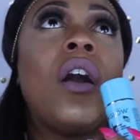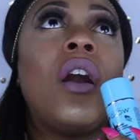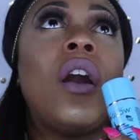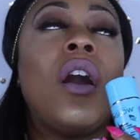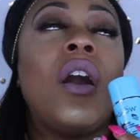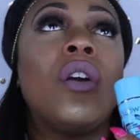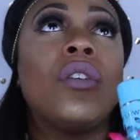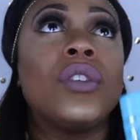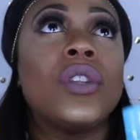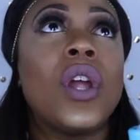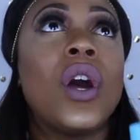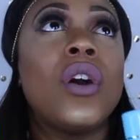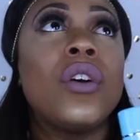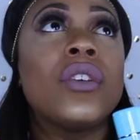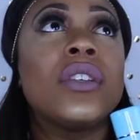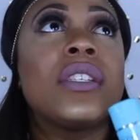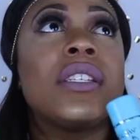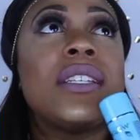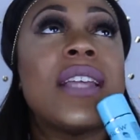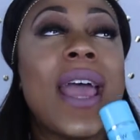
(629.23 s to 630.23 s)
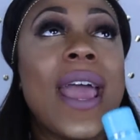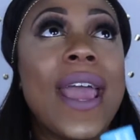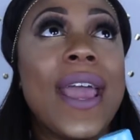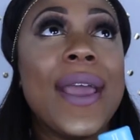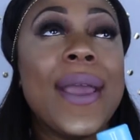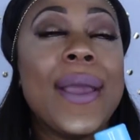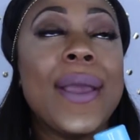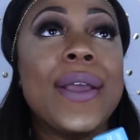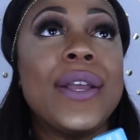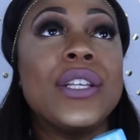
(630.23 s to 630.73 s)
On those
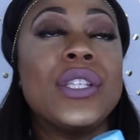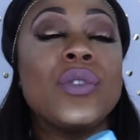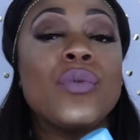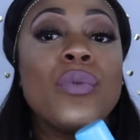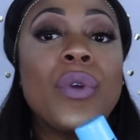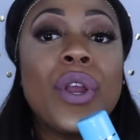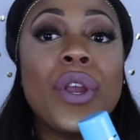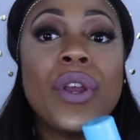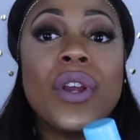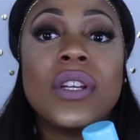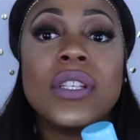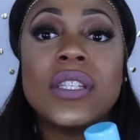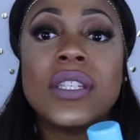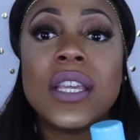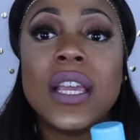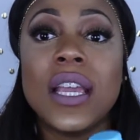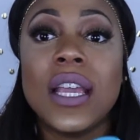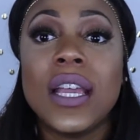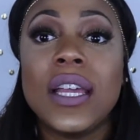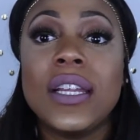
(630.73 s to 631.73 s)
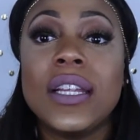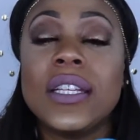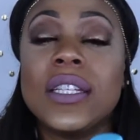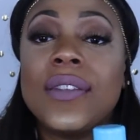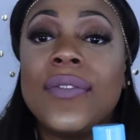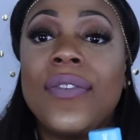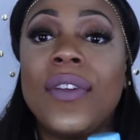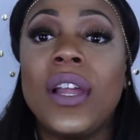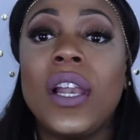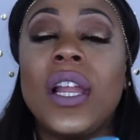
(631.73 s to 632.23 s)
days where your skin
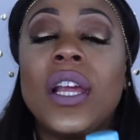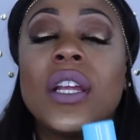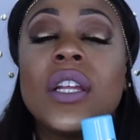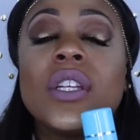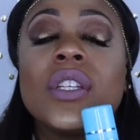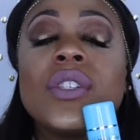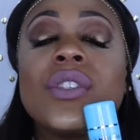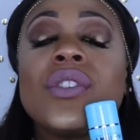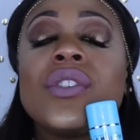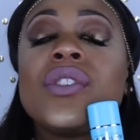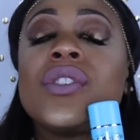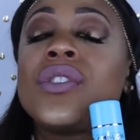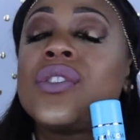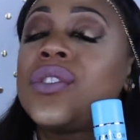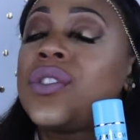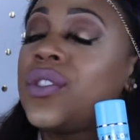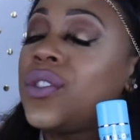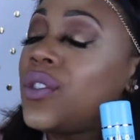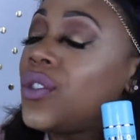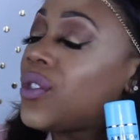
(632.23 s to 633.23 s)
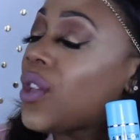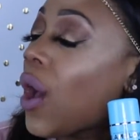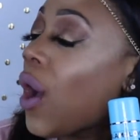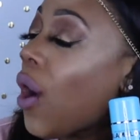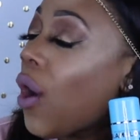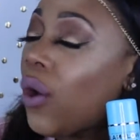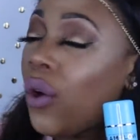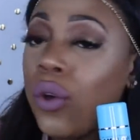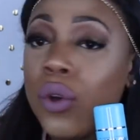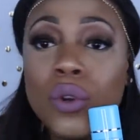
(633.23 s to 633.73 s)
is feeling
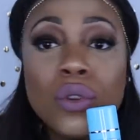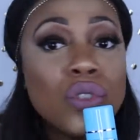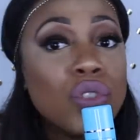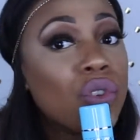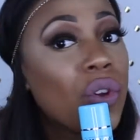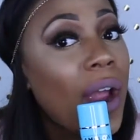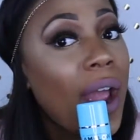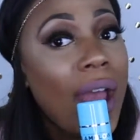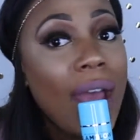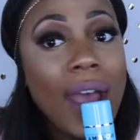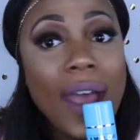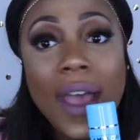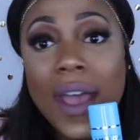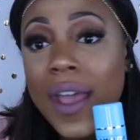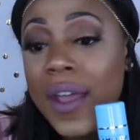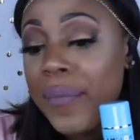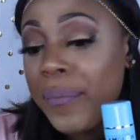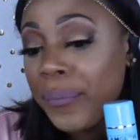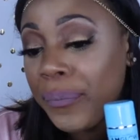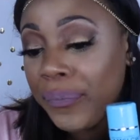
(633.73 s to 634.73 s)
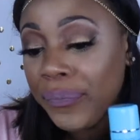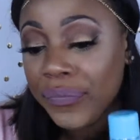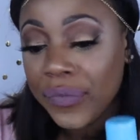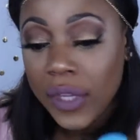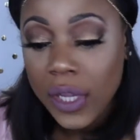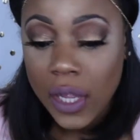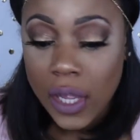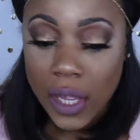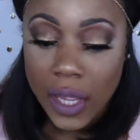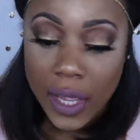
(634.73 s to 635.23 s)
so dry
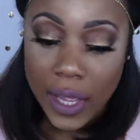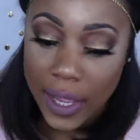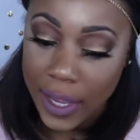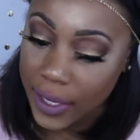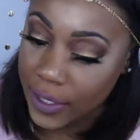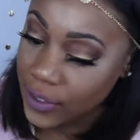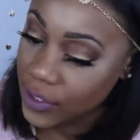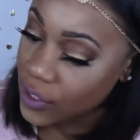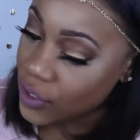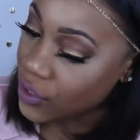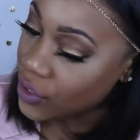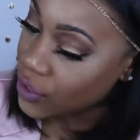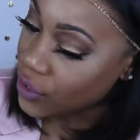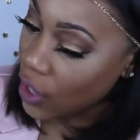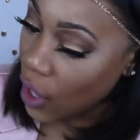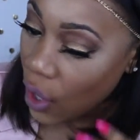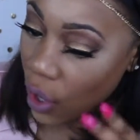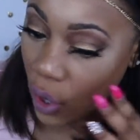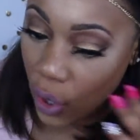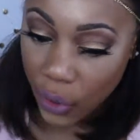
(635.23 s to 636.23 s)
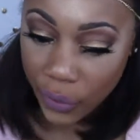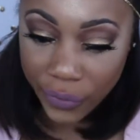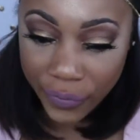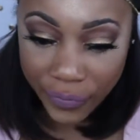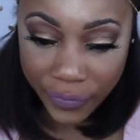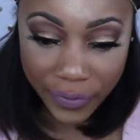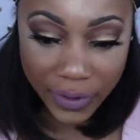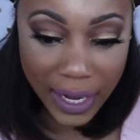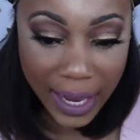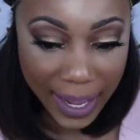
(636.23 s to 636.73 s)
and so
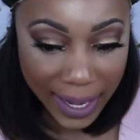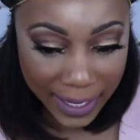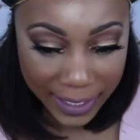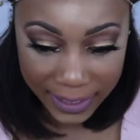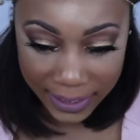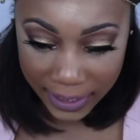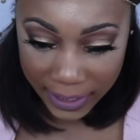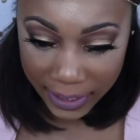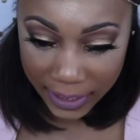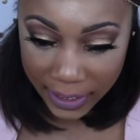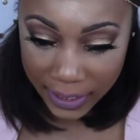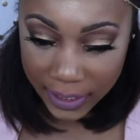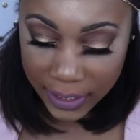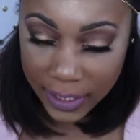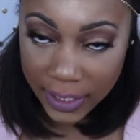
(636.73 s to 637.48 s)
flaky,